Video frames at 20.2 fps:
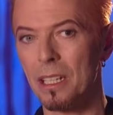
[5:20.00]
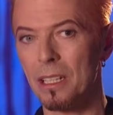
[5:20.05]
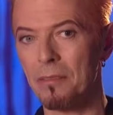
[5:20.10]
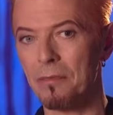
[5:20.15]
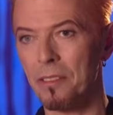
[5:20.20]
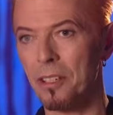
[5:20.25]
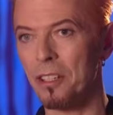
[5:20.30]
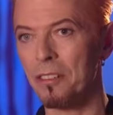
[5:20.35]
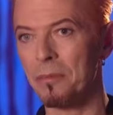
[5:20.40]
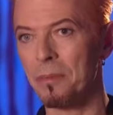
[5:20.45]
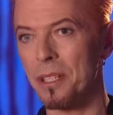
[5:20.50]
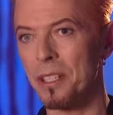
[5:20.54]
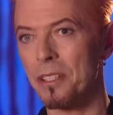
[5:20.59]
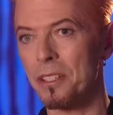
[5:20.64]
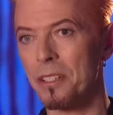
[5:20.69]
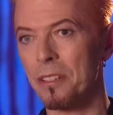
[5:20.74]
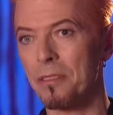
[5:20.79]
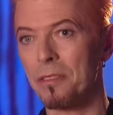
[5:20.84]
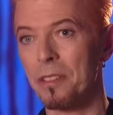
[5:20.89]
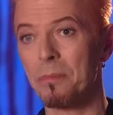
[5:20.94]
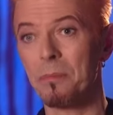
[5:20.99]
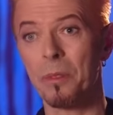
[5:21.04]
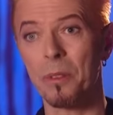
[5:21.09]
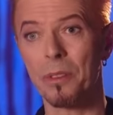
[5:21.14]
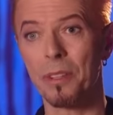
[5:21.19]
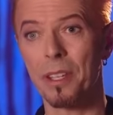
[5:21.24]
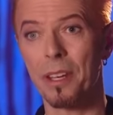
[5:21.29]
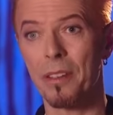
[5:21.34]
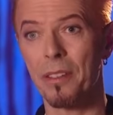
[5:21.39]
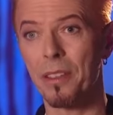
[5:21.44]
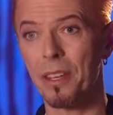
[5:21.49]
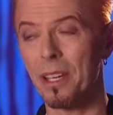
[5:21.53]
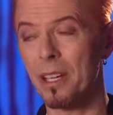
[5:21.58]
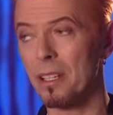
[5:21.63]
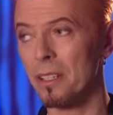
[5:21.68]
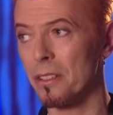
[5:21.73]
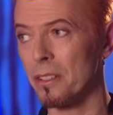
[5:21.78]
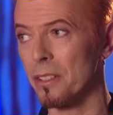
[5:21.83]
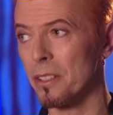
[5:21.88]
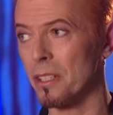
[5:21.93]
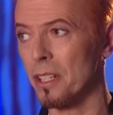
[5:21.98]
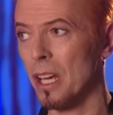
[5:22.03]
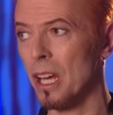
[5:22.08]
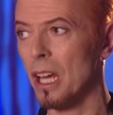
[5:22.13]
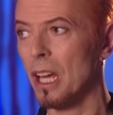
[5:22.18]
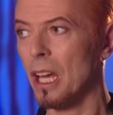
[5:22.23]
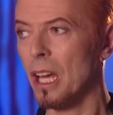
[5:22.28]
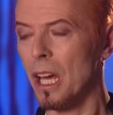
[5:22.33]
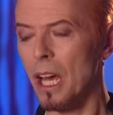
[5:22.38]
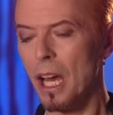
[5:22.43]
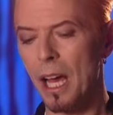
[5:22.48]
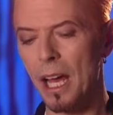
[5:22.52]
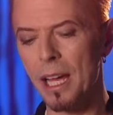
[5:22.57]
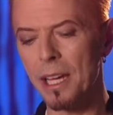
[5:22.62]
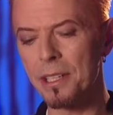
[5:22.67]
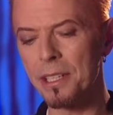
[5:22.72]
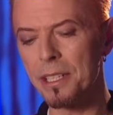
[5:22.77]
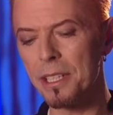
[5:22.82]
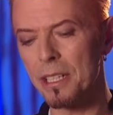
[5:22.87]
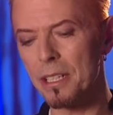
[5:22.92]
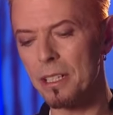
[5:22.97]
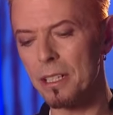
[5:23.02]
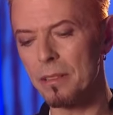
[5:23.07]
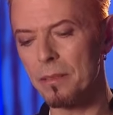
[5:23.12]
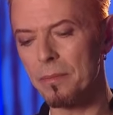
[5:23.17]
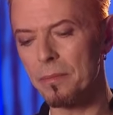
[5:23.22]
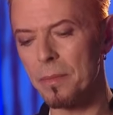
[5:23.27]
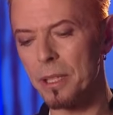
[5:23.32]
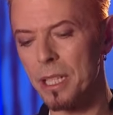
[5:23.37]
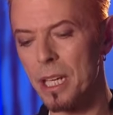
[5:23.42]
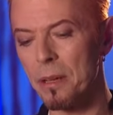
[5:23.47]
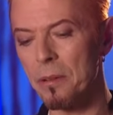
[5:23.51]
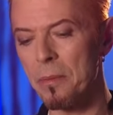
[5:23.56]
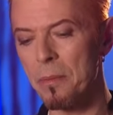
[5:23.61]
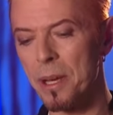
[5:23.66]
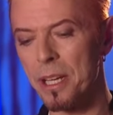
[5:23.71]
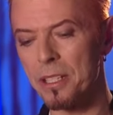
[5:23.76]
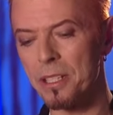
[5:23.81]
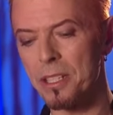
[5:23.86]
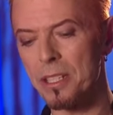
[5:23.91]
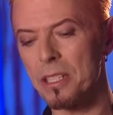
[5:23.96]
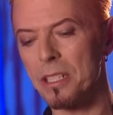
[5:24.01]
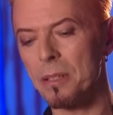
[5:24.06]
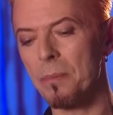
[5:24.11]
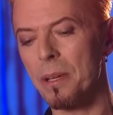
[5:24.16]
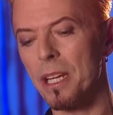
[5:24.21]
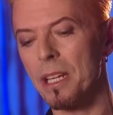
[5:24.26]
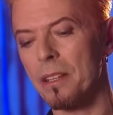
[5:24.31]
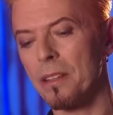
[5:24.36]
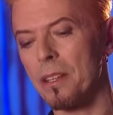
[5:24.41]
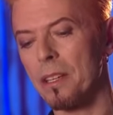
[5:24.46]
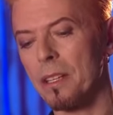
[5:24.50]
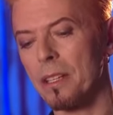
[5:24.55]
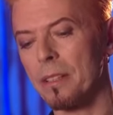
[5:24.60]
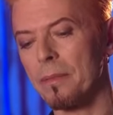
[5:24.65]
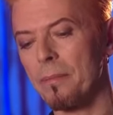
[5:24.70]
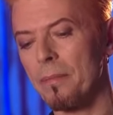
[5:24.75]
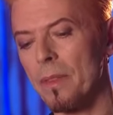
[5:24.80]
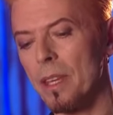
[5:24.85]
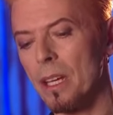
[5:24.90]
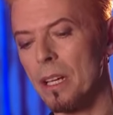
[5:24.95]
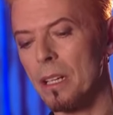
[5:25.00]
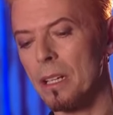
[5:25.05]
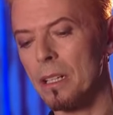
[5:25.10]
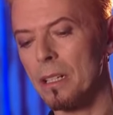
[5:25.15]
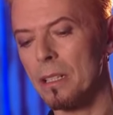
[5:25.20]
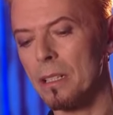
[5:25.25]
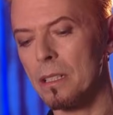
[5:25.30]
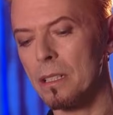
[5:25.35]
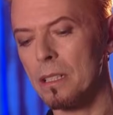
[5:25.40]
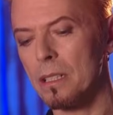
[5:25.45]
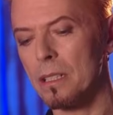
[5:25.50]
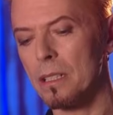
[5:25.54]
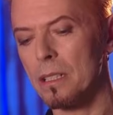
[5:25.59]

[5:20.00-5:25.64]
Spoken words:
involve myself in more than anything else. And but coming back to the Tibet thing, I